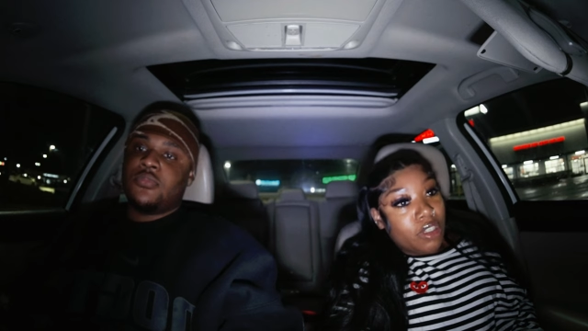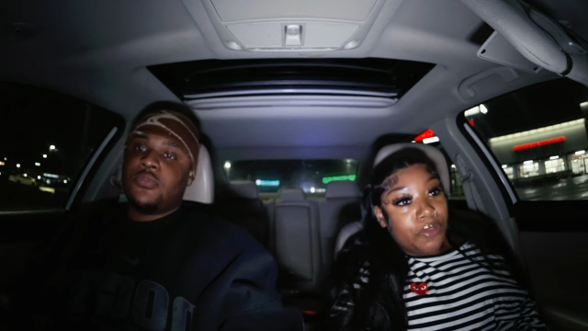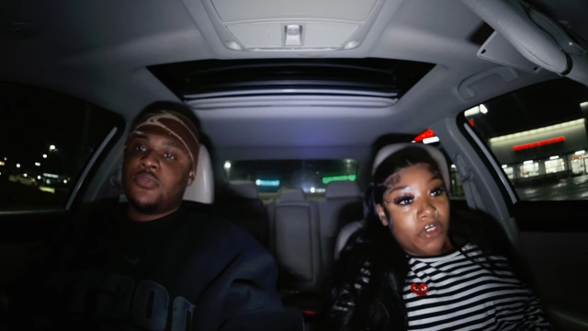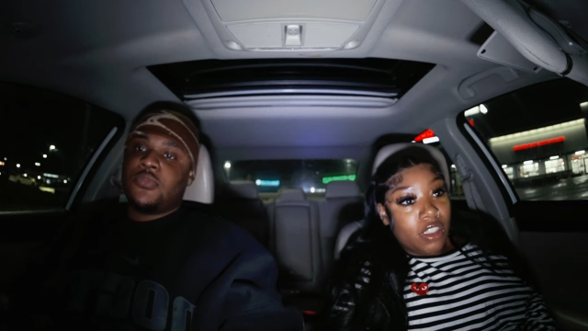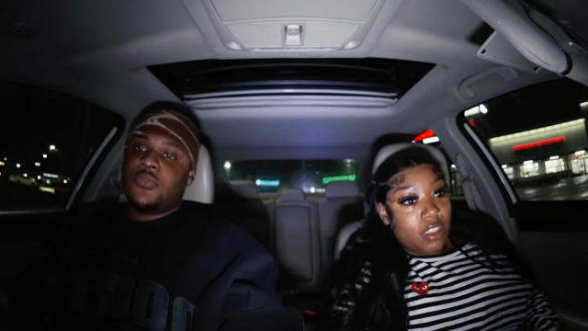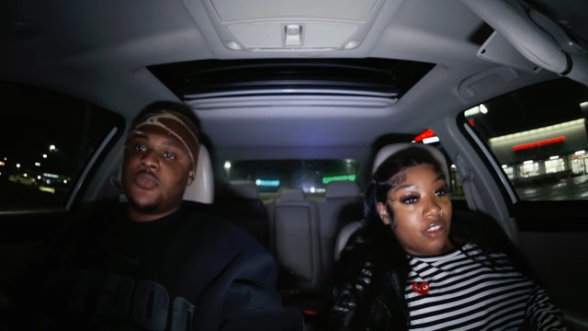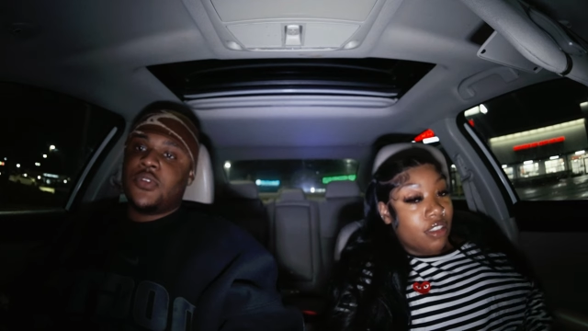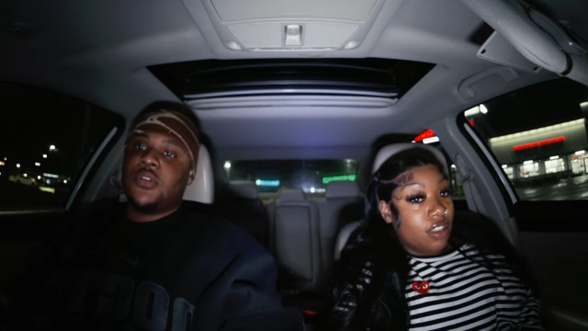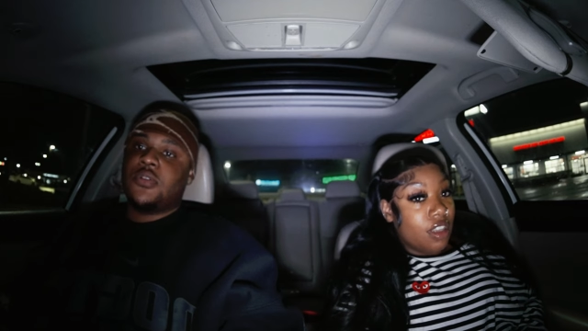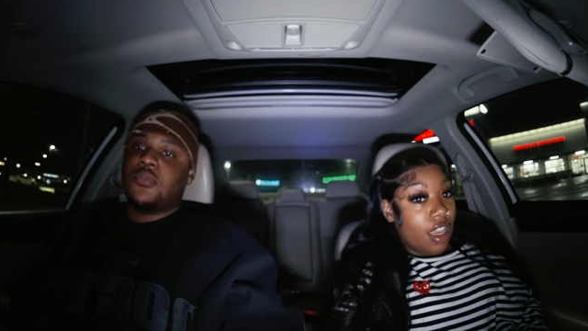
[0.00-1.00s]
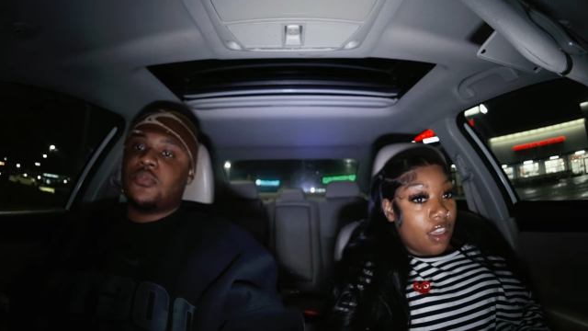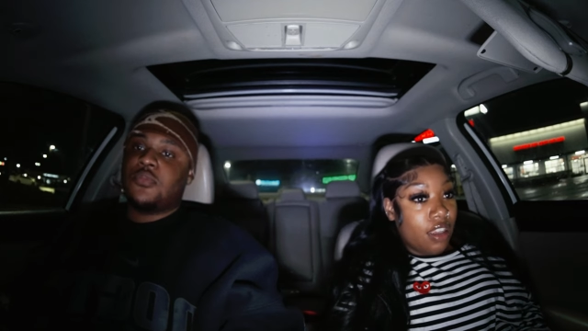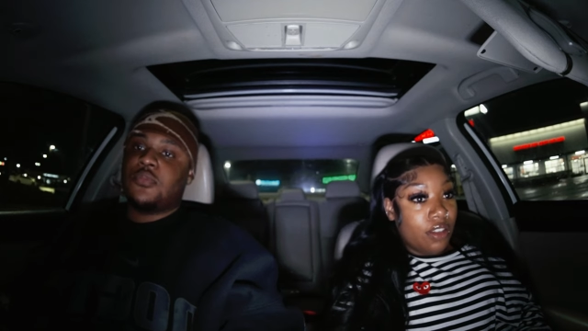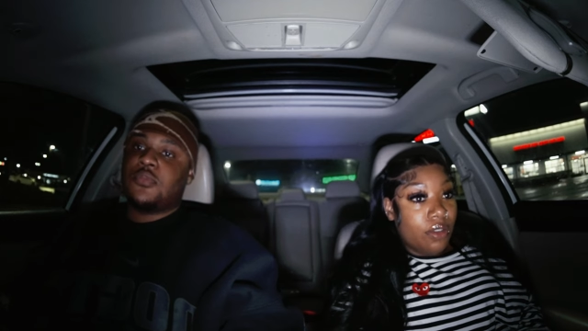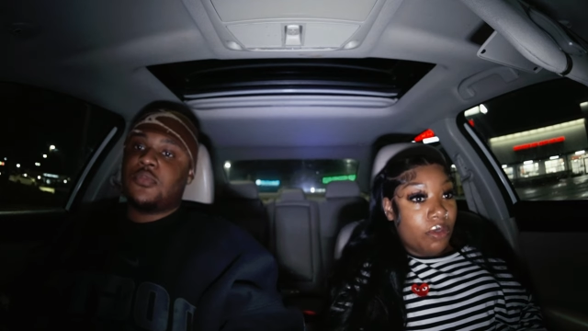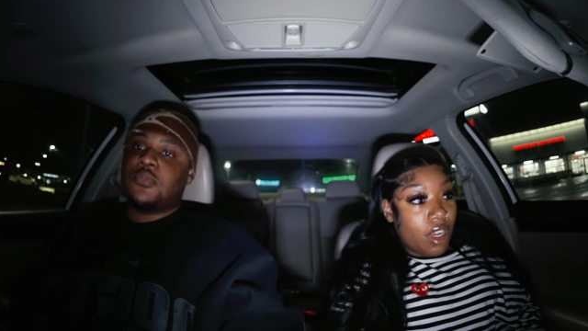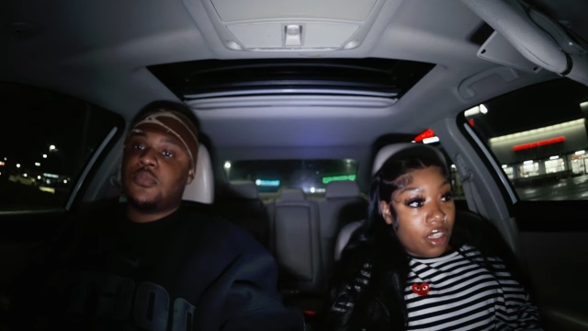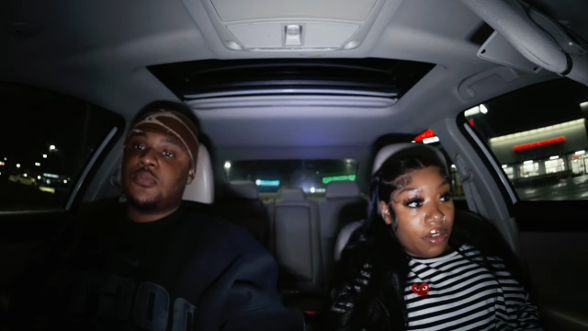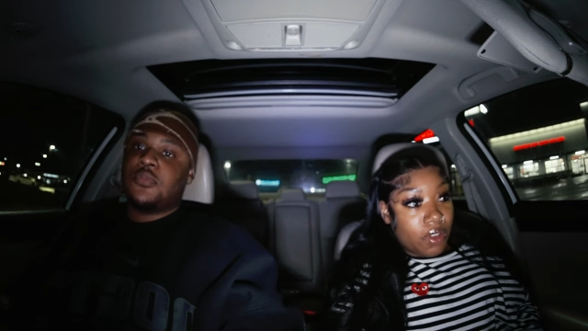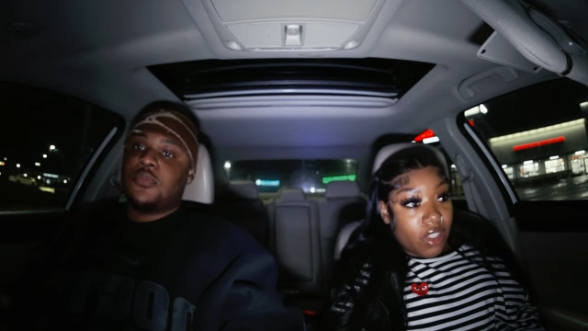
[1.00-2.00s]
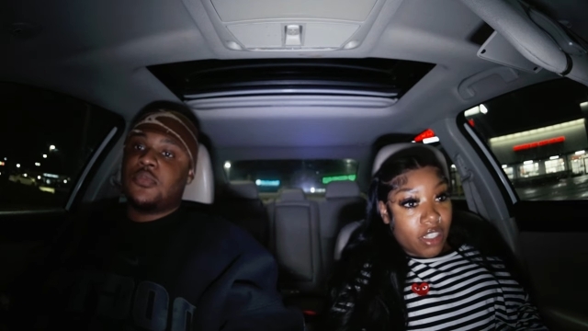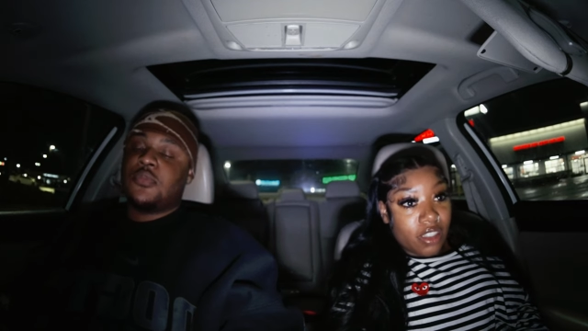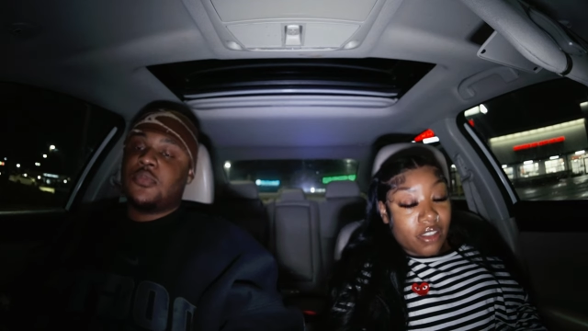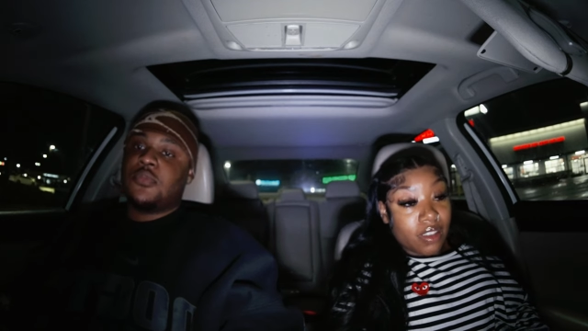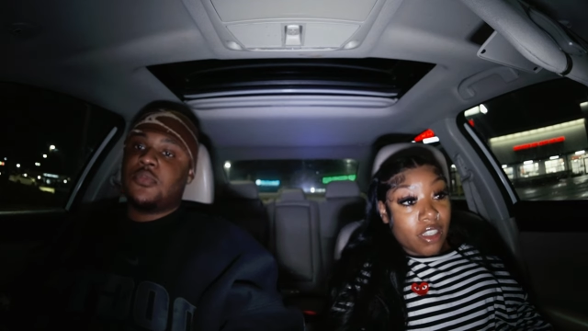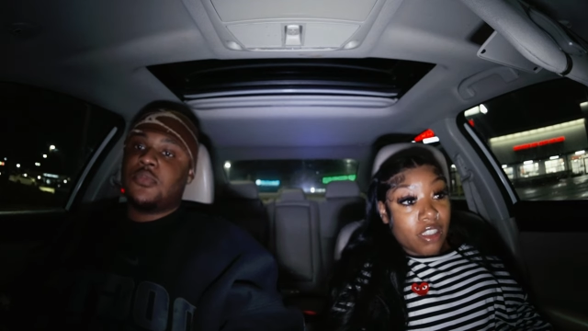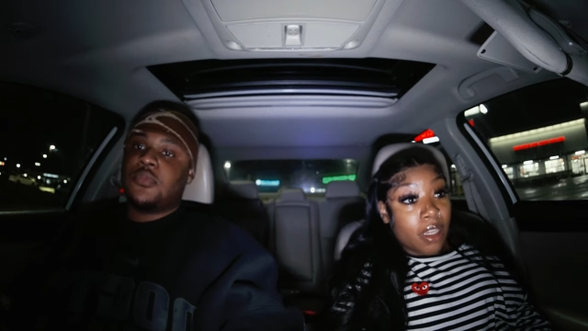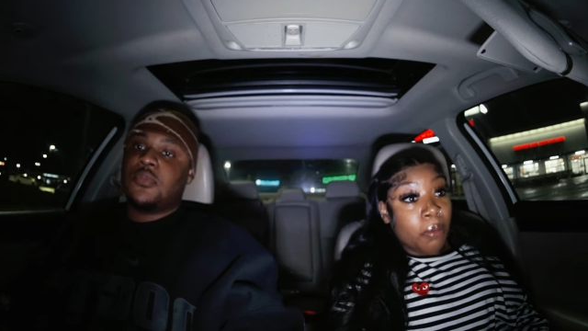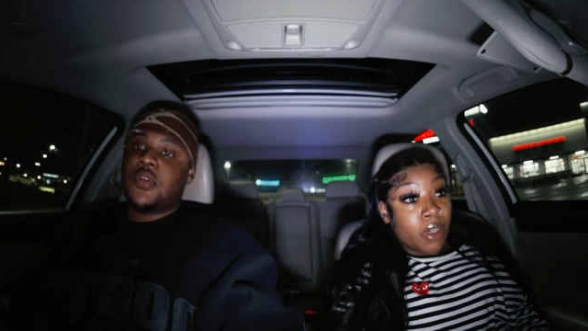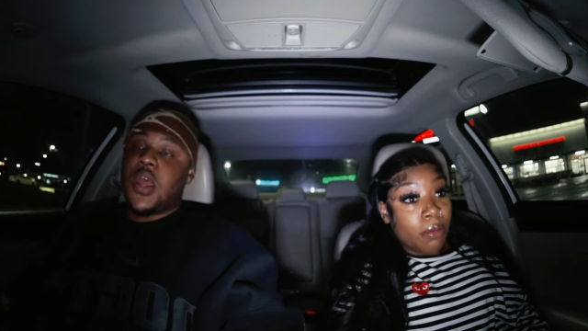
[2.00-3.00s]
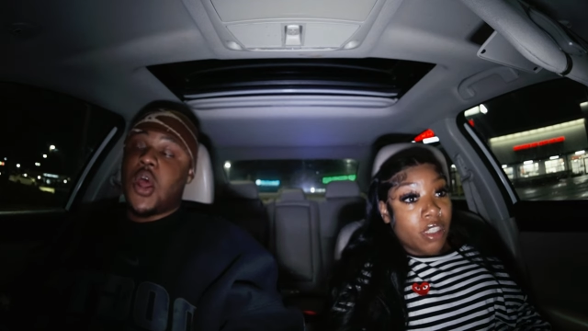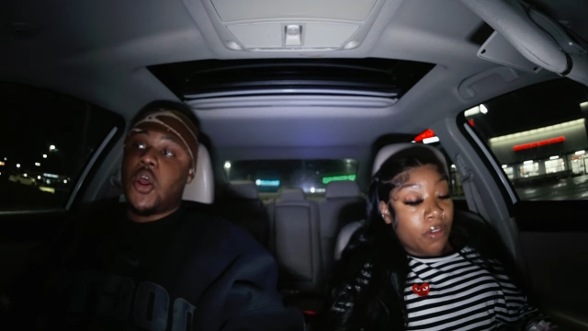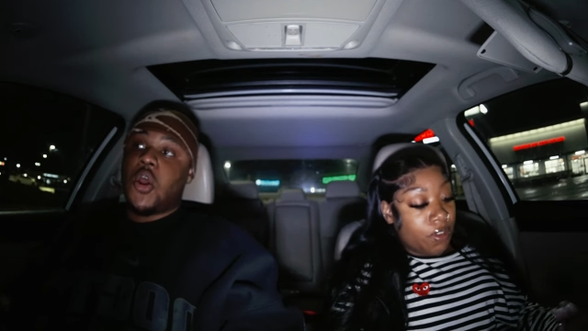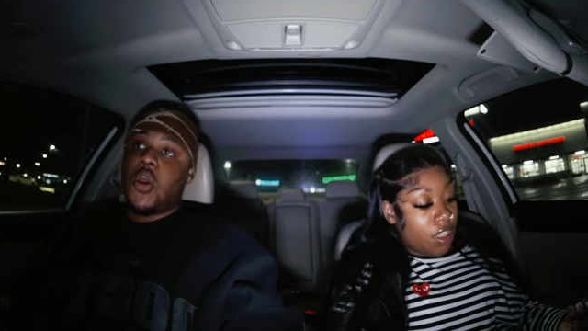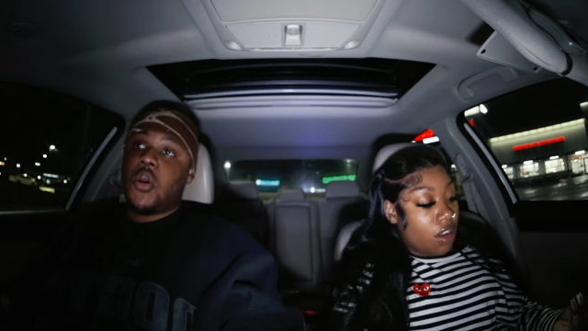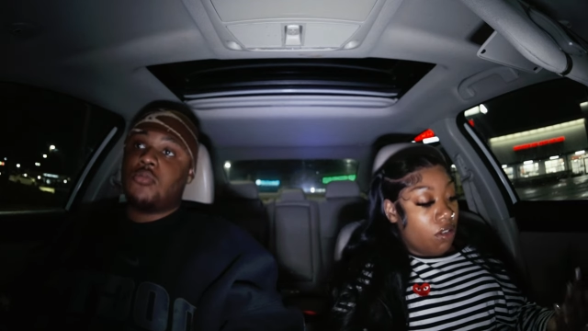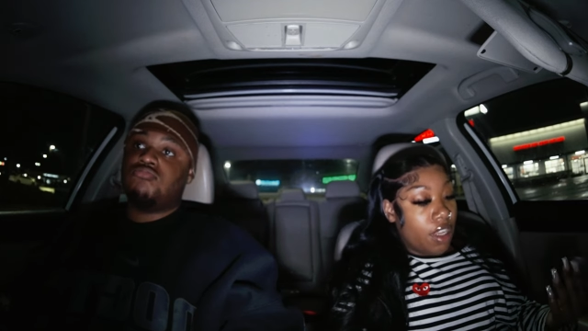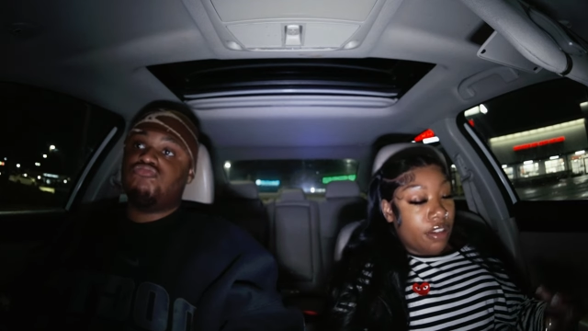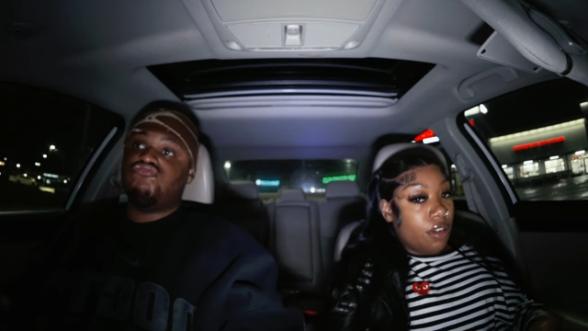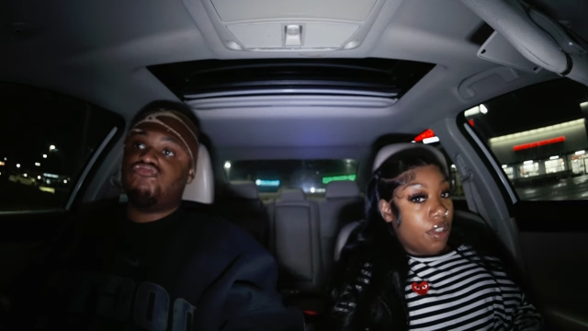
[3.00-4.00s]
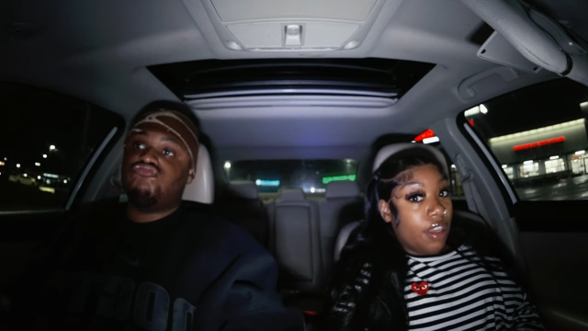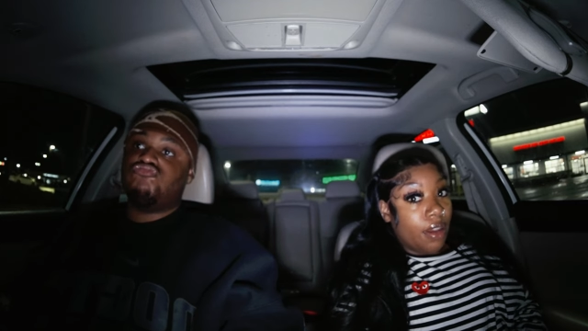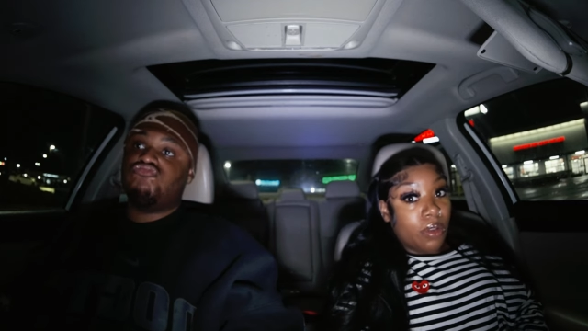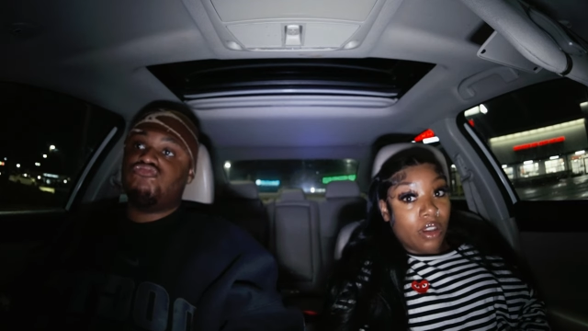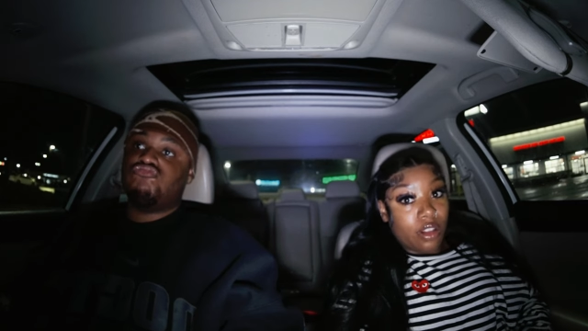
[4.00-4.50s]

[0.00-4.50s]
Speaker 1: looking for niggas, cause I do not even like niggas like that. But I'm definitely not gonna like no nigga out the